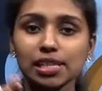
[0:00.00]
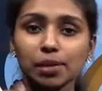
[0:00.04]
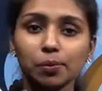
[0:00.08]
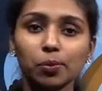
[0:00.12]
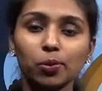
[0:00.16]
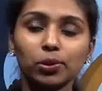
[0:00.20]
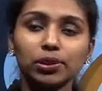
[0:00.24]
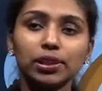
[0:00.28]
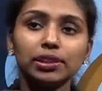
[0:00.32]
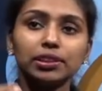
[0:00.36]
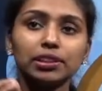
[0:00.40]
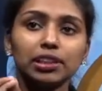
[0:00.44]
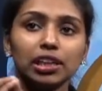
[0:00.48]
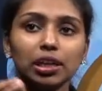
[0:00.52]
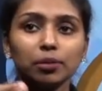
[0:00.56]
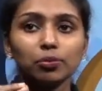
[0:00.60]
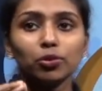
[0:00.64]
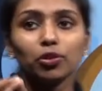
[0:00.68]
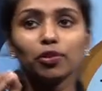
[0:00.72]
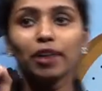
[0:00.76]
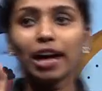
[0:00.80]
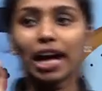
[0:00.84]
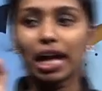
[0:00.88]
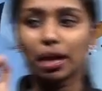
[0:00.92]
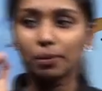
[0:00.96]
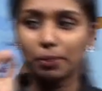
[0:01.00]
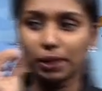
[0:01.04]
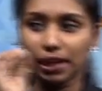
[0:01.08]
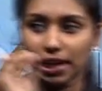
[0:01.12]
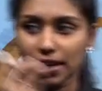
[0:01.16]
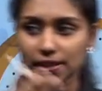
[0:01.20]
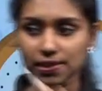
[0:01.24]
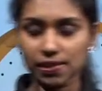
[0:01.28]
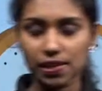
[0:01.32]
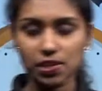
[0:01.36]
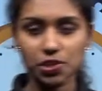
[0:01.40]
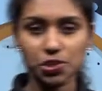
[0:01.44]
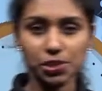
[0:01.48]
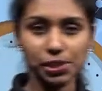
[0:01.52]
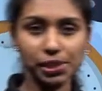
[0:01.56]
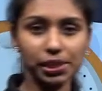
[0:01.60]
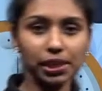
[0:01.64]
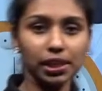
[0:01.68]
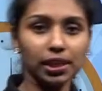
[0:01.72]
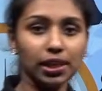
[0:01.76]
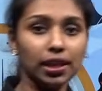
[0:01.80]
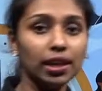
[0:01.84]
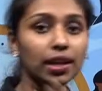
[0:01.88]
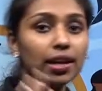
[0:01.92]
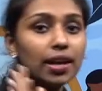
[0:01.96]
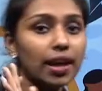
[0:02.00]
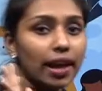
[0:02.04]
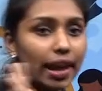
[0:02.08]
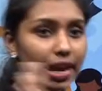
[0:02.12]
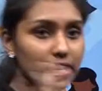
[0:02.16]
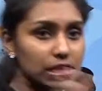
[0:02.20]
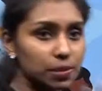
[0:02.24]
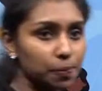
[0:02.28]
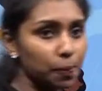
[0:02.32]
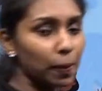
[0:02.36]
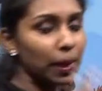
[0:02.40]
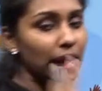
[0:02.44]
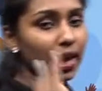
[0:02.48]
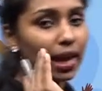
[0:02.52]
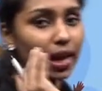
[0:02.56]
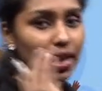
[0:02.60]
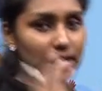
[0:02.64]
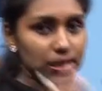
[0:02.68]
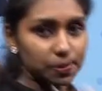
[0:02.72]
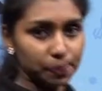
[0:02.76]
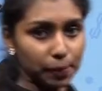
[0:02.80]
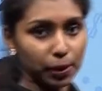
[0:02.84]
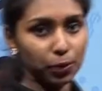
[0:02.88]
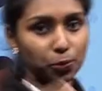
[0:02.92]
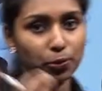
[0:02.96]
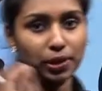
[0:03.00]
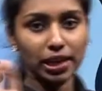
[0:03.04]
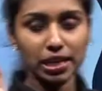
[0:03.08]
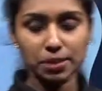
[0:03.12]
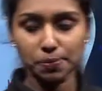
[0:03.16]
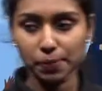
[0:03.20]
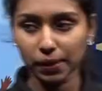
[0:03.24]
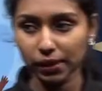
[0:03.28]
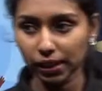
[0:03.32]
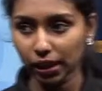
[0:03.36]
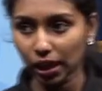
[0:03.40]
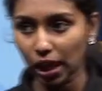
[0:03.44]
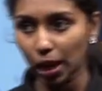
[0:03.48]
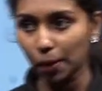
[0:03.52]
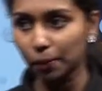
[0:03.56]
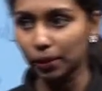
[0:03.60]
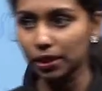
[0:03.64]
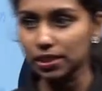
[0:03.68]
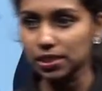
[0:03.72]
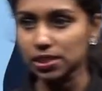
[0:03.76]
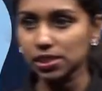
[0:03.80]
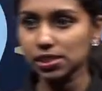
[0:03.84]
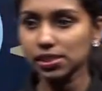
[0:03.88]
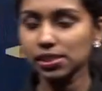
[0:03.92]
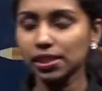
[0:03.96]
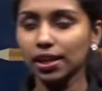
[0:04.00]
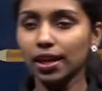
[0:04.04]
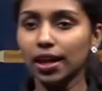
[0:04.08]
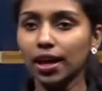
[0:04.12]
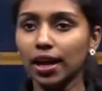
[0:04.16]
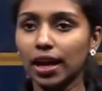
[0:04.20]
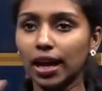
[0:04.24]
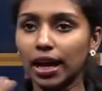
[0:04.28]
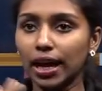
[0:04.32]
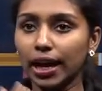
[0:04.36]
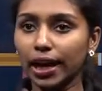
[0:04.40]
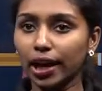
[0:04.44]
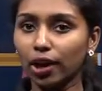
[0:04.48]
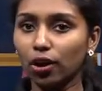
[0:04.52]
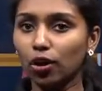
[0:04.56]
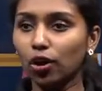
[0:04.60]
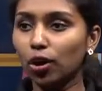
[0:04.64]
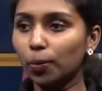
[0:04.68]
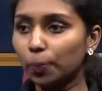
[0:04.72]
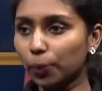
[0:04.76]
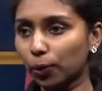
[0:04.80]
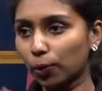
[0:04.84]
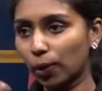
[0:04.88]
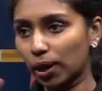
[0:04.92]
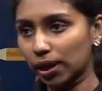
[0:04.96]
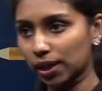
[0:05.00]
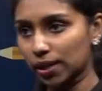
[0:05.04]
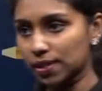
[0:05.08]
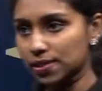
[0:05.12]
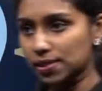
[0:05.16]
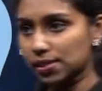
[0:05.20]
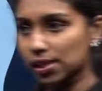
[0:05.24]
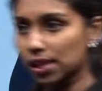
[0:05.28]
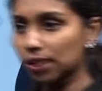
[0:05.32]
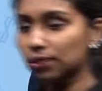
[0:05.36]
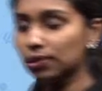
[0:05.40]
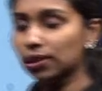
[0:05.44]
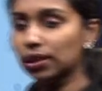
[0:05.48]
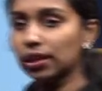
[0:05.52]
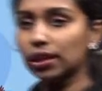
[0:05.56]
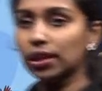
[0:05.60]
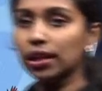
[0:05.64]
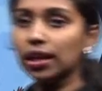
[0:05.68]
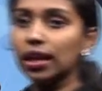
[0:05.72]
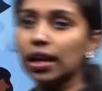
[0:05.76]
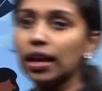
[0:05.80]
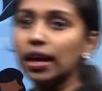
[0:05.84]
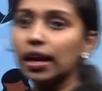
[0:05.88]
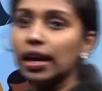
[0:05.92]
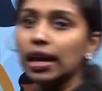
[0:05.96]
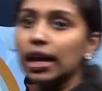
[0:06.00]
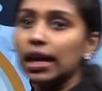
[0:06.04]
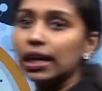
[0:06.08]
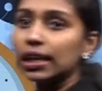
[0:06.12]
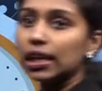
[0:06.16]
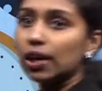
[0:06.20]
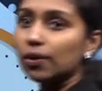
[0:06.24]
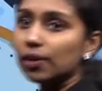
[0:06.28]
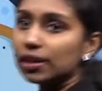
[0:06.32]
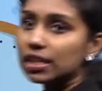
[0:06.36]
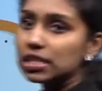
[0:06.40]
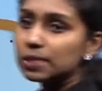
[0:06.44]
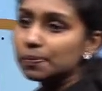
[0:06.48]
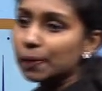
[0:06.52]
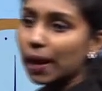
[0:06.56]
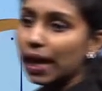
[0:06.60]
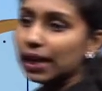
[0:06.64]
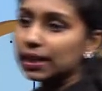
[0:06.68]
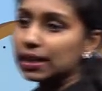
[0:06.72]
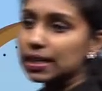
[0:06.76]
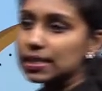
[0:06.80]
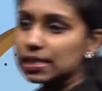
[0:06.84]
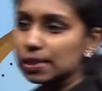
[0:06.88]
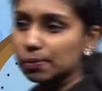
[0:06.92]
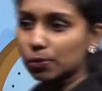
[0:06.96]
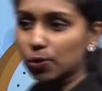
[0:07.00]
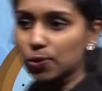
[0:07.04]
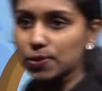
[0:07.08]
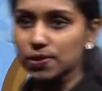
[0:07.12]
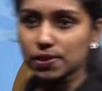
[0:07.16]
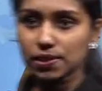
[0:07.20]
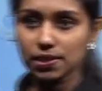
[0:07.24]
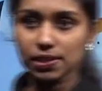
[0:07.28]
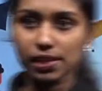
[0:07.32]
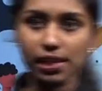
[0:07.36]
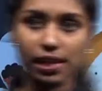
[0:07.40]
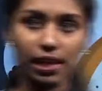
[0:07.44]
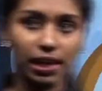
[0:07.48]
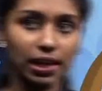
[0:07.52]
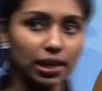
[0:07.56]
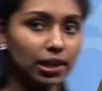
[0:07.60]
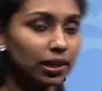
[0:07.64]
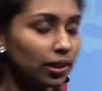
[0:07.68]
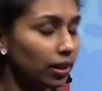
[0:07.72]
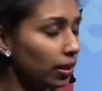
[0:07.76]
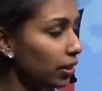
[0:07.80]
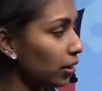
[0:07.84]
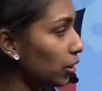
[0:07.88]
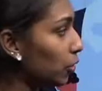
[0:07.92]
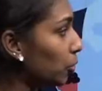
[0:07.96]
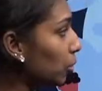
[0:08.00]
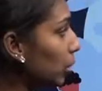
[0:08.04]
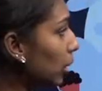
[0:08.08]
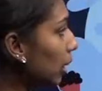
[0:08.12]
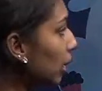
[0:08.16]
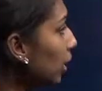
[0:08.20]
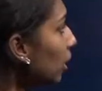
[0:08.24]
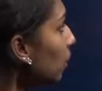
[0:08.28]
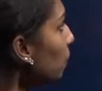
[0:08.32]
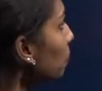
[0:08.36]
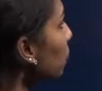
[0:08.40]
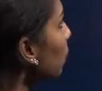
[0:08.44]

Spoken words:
about the thermo hybridization, sp, sp2 and sp3 hybridization. I hope you understand. Now let us practice some questions here quickly.